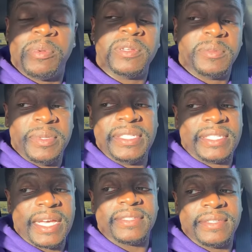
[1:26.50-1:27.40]
to be
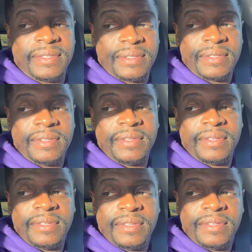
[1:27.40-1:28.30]
sexy?
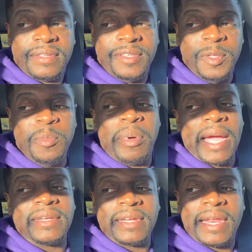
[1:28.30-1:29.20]
You
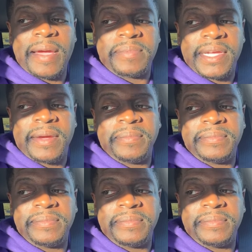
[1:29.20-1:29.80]
biting the laptop?